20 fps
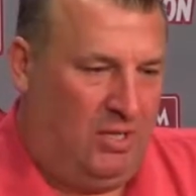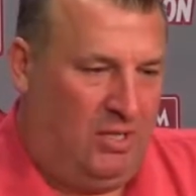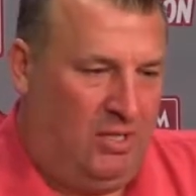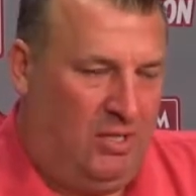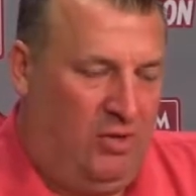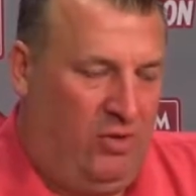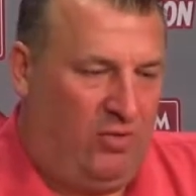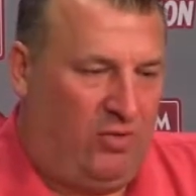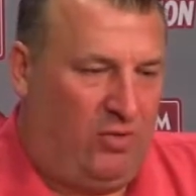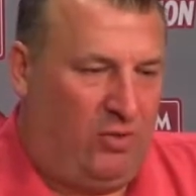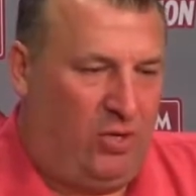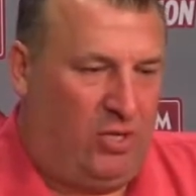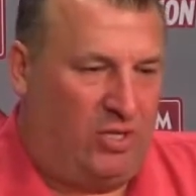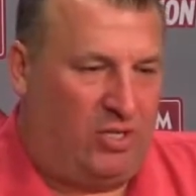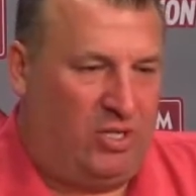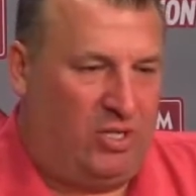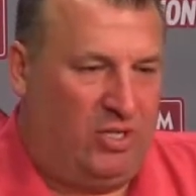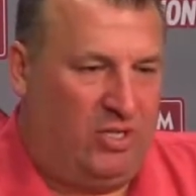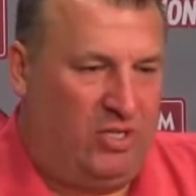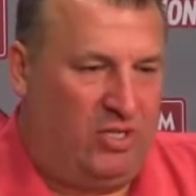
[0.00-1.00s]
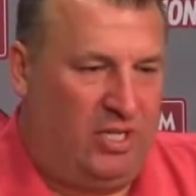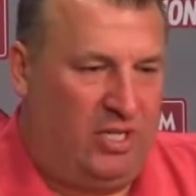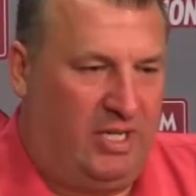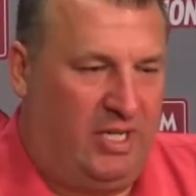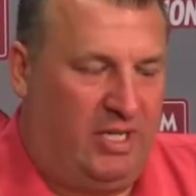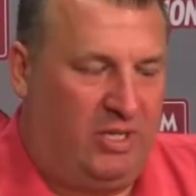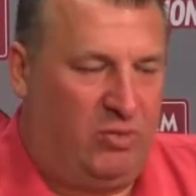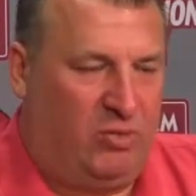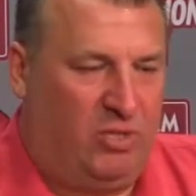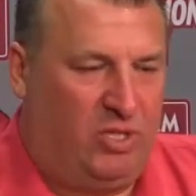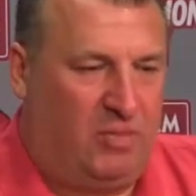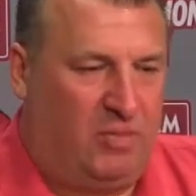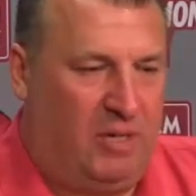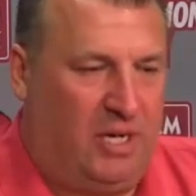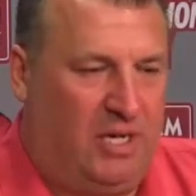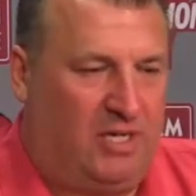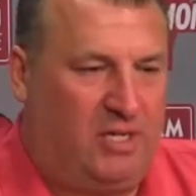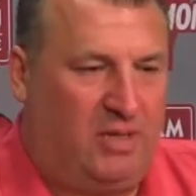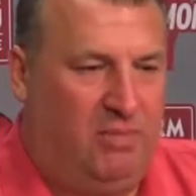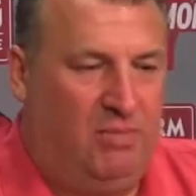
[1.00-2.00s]
you know, for us to get the
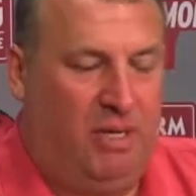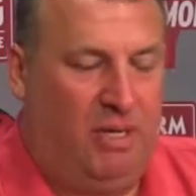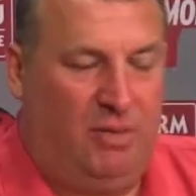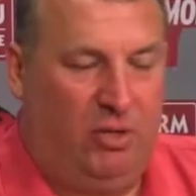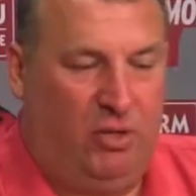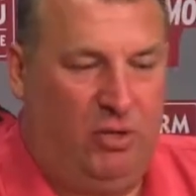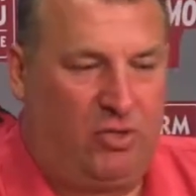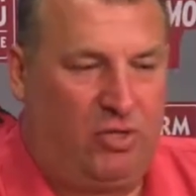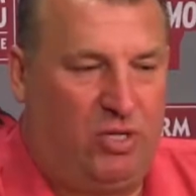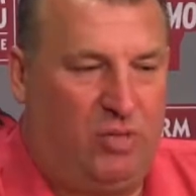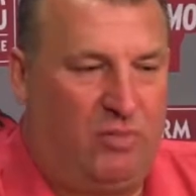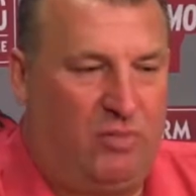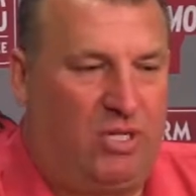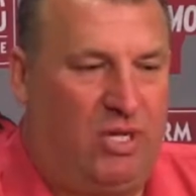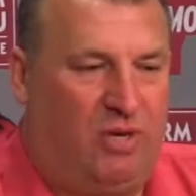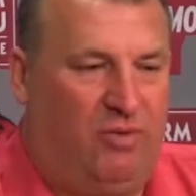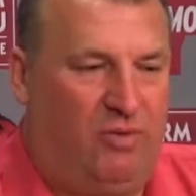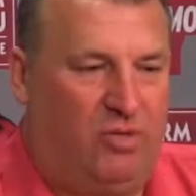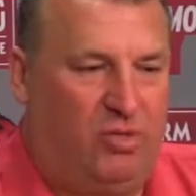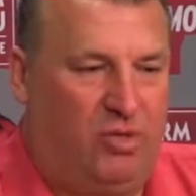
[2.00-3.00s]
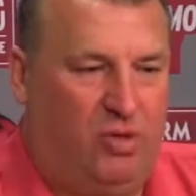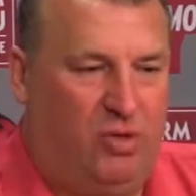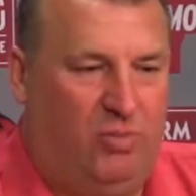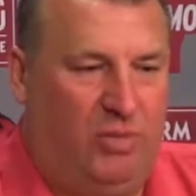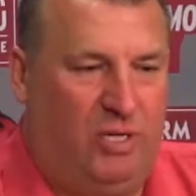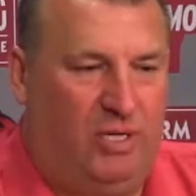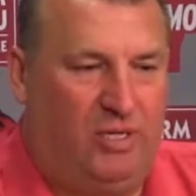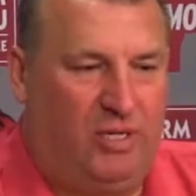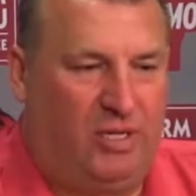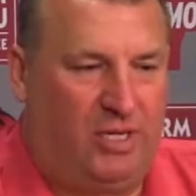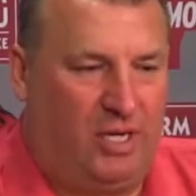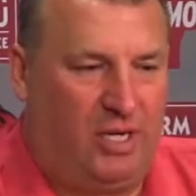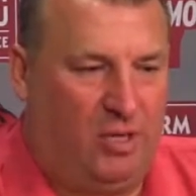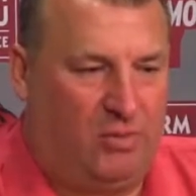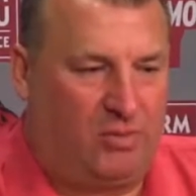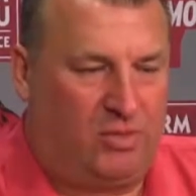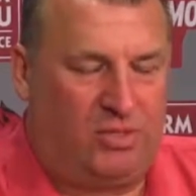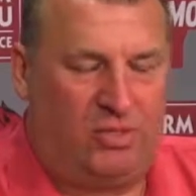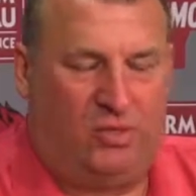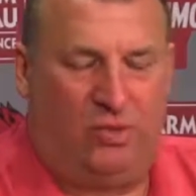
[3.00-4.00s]
respect, to maybe loosen up the coverage a little bit, that could
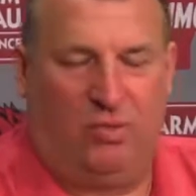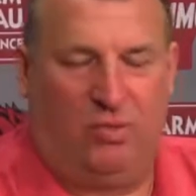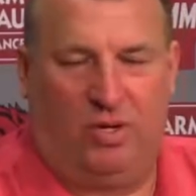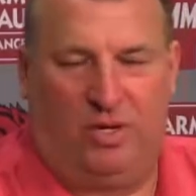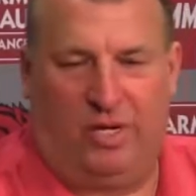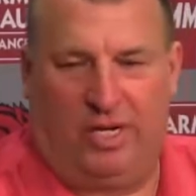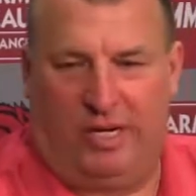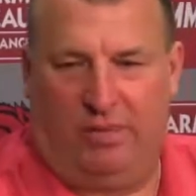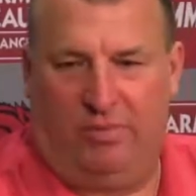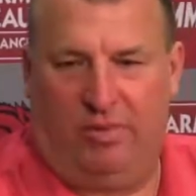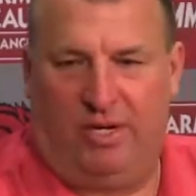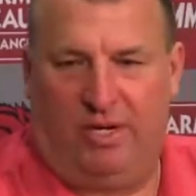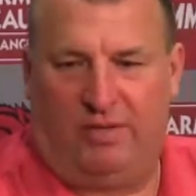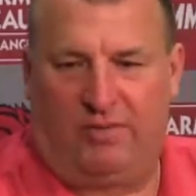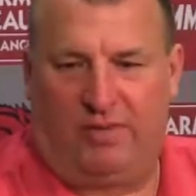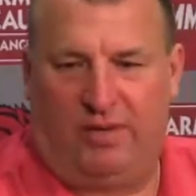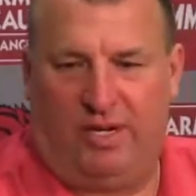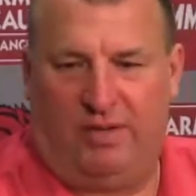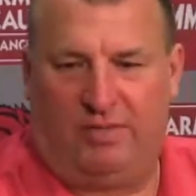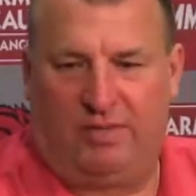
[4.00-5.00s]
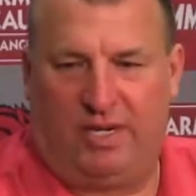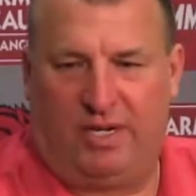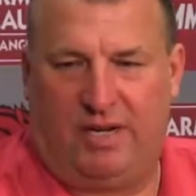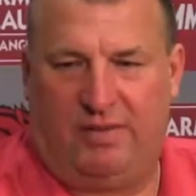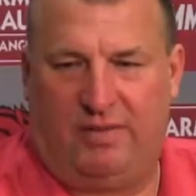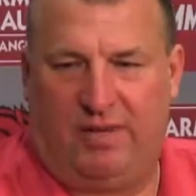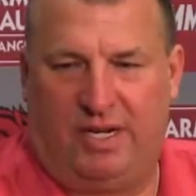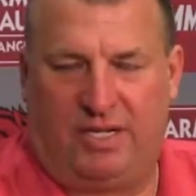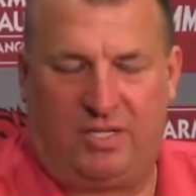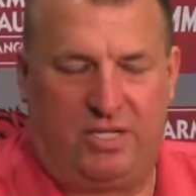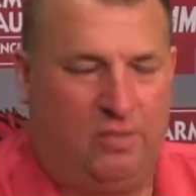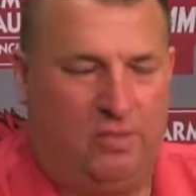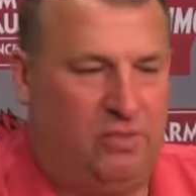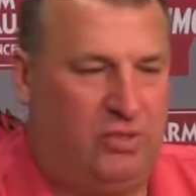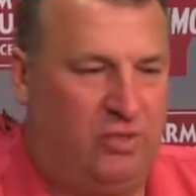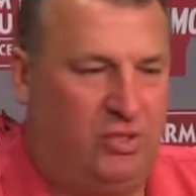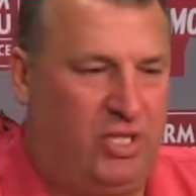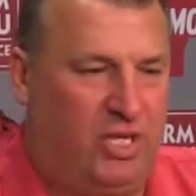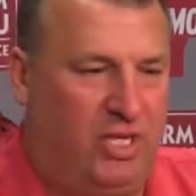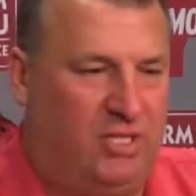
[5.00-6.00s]
help us in the run game, we definitely have to have X number
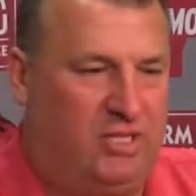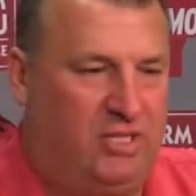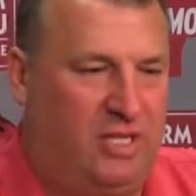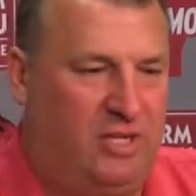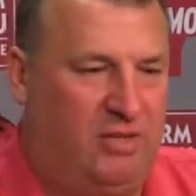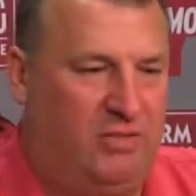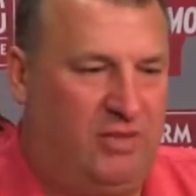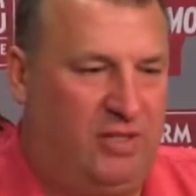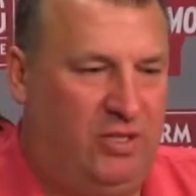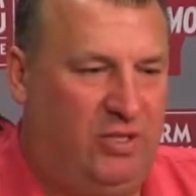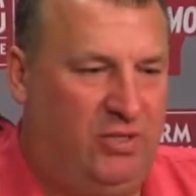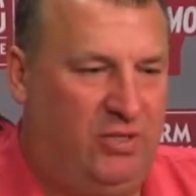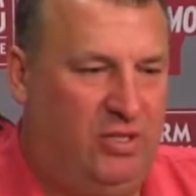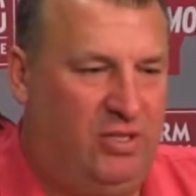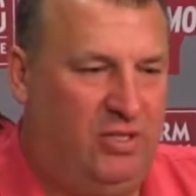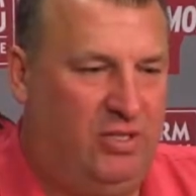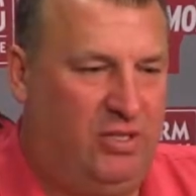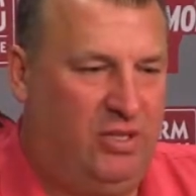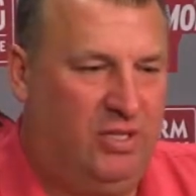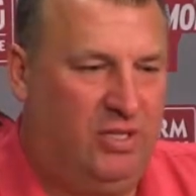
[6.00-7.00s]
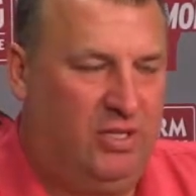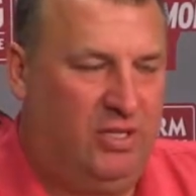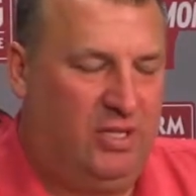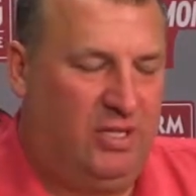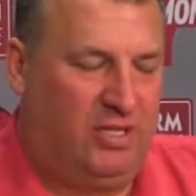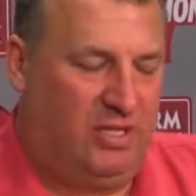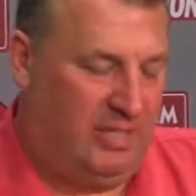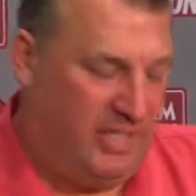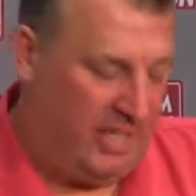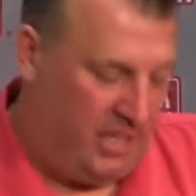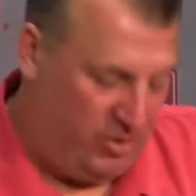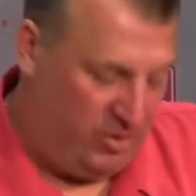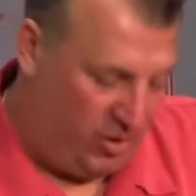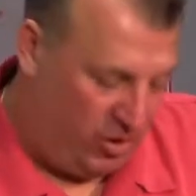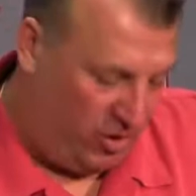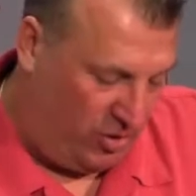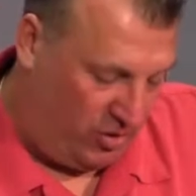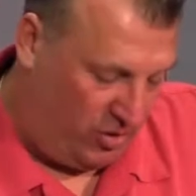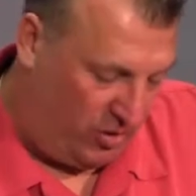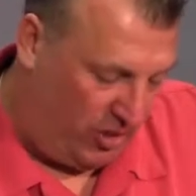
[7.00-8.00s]
of shots down the field. And Dan's
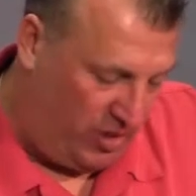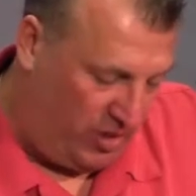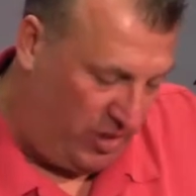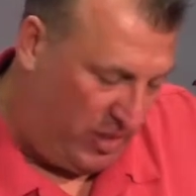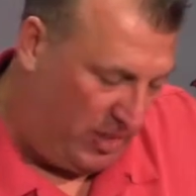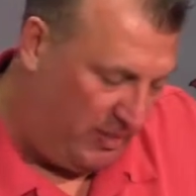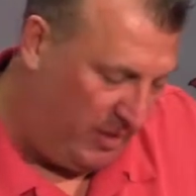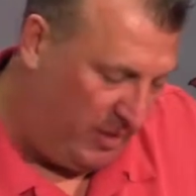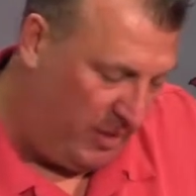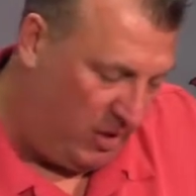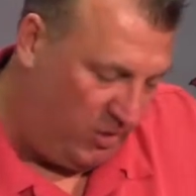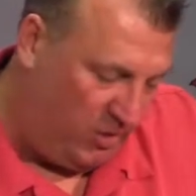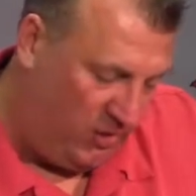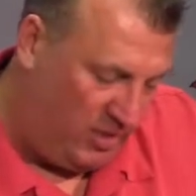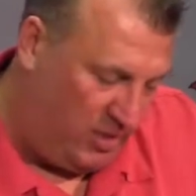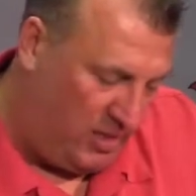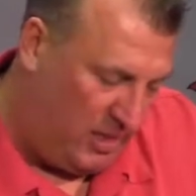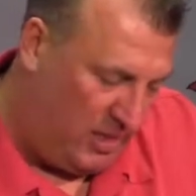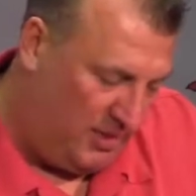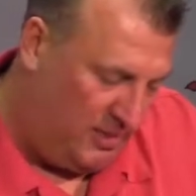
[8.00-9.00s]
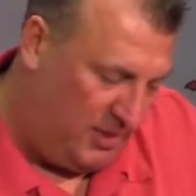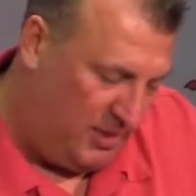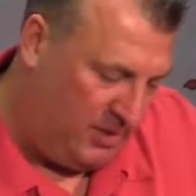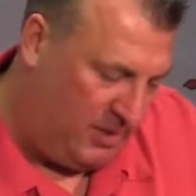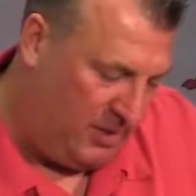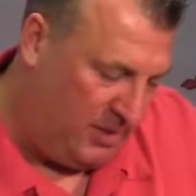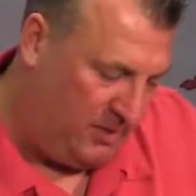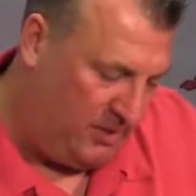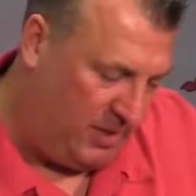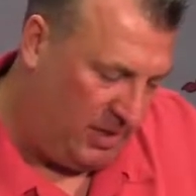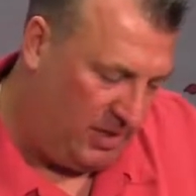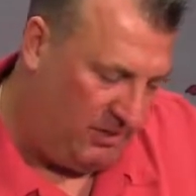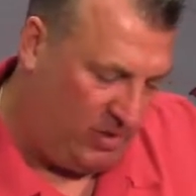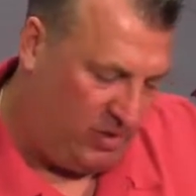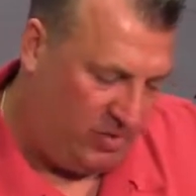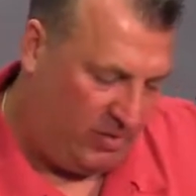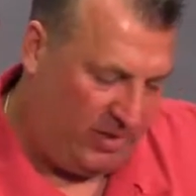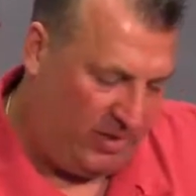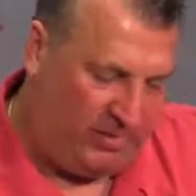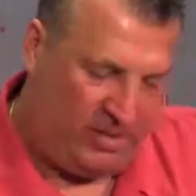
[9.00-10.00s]
done a great job of that over time, and
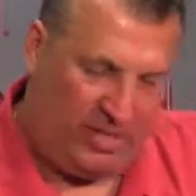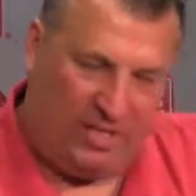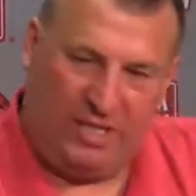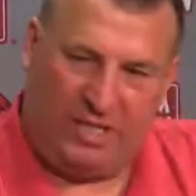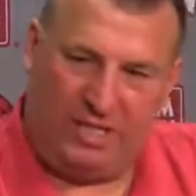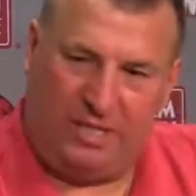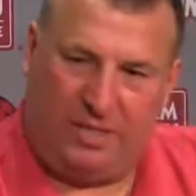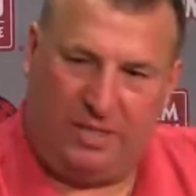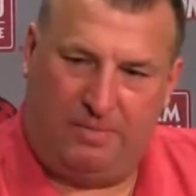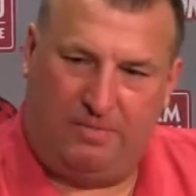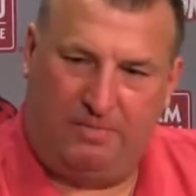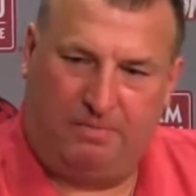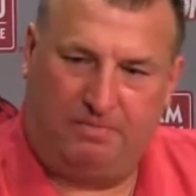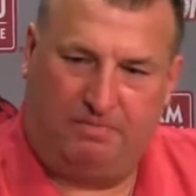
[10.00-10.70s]
obviously we have to connect on them.